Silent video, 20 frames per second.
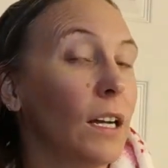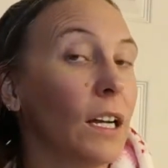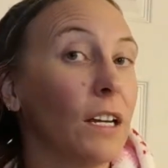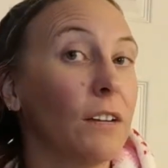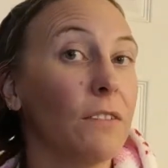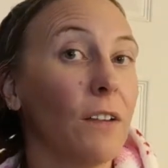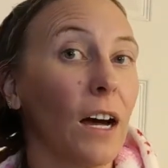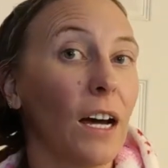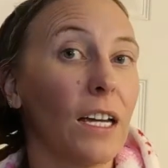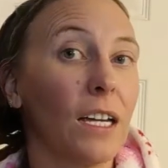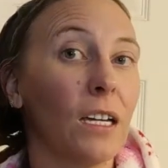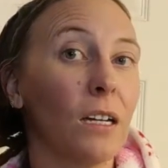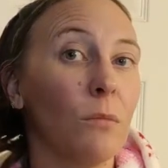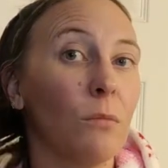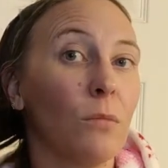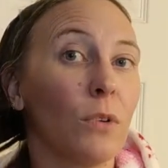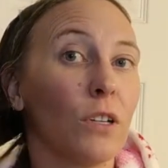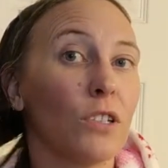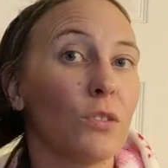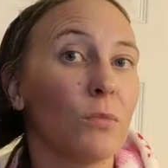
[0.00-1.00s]
If I
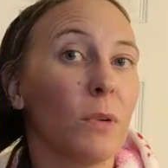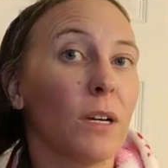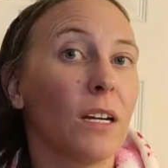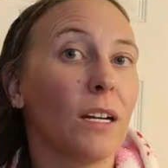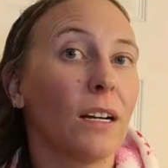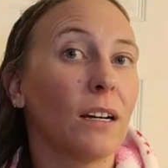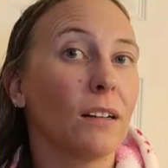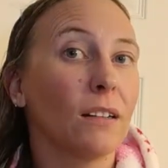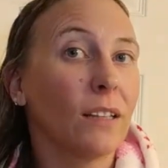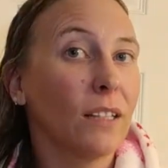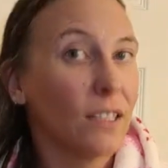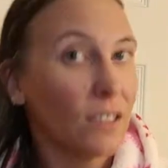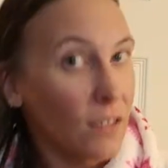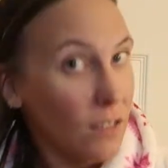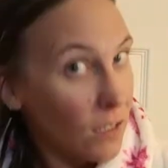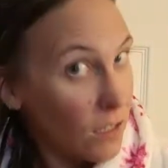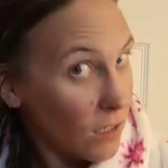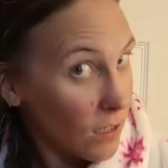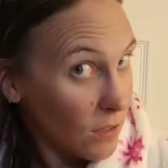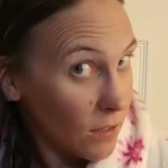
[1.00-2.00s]
can brush my hair
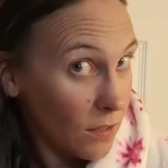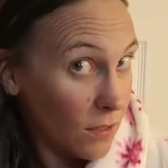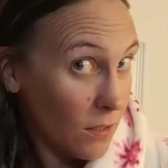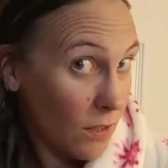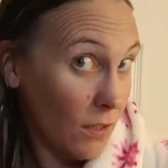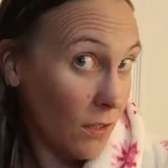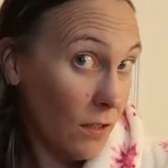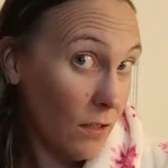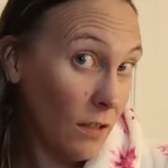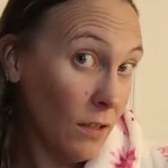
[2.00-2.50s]
like this